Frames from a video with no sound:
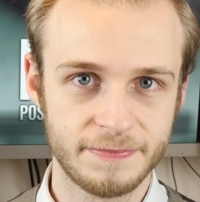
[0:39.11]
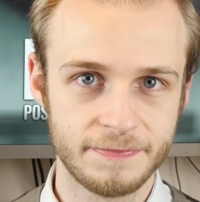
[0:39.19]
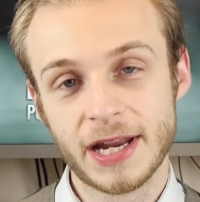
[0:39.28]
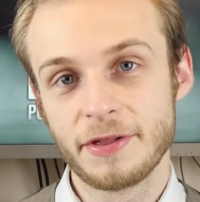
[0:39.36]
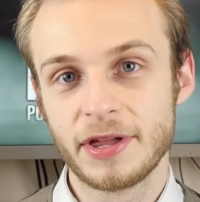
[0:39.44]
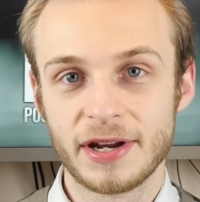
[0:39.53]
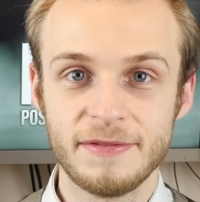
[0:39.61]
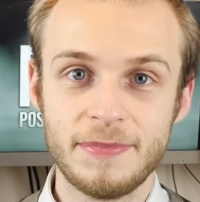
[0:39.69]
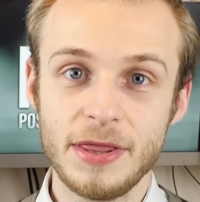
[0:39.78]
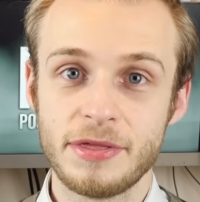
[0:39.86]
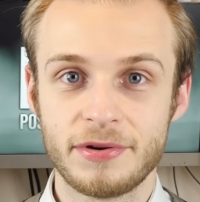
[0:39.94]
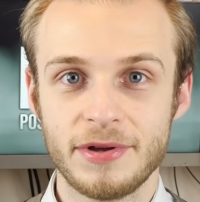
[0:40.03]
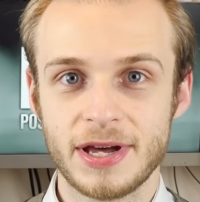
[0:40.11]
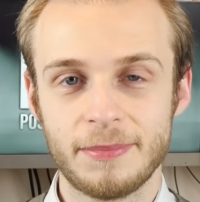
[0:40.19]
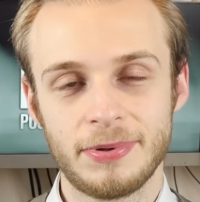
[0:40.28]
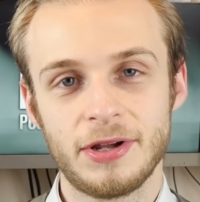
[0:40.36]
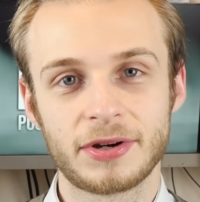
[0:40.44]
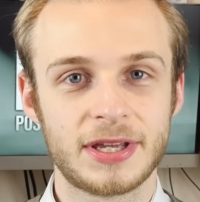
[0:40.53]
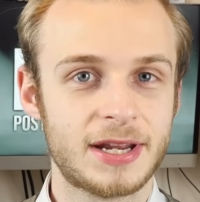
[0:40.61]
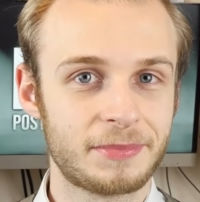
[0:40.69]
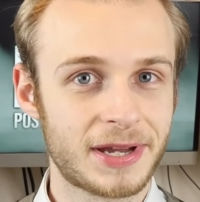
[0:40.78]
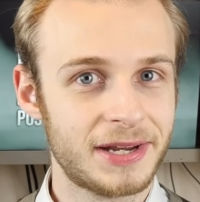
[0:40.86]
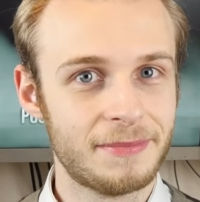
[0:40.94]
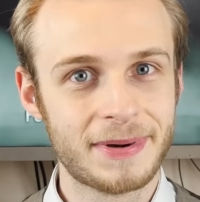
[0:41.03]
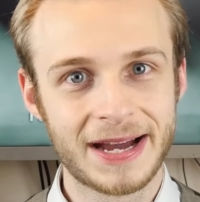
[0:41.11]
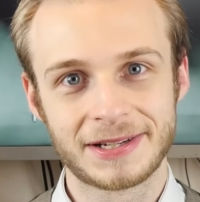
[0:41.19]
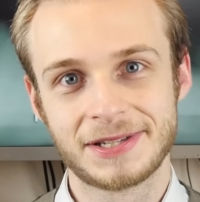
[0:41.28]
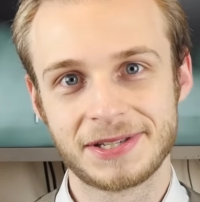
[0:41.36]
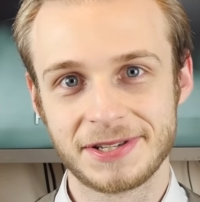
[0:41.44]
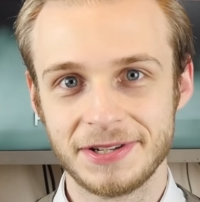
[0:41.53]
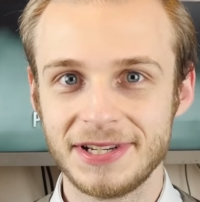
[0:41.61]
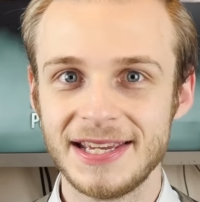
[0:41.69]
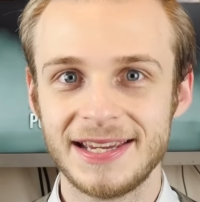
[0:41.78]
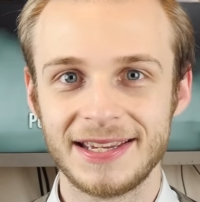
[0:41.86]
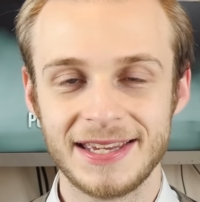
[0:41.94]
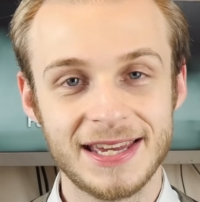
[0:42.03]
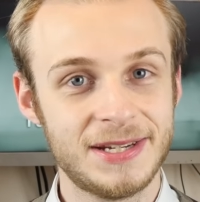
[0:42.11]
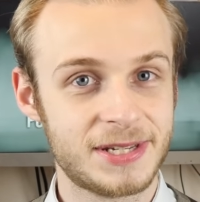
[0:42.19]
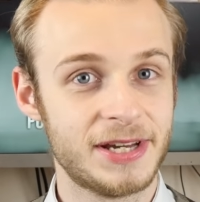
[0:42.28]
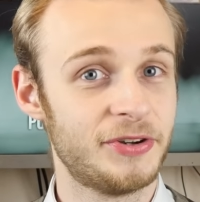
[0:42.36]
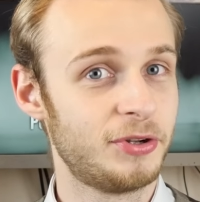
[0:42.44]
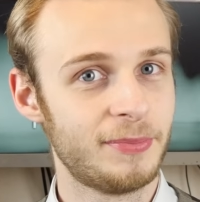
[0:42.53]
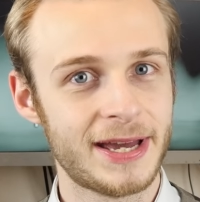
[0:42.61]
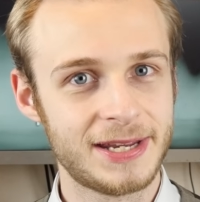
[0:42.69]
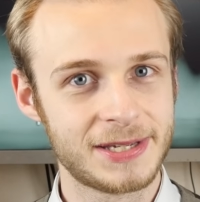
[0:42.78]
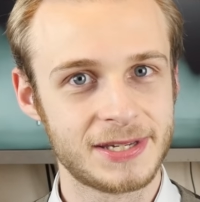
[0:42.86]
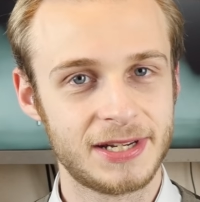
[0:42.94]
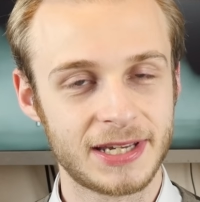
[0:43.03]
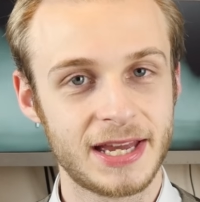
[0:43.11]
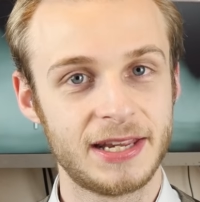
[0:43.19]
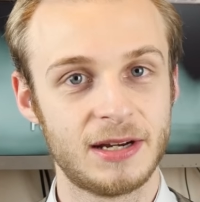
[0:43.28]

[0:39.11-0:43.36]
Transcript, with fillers: Now that I've been through that block and I'm kind of back to studying internal medicine again,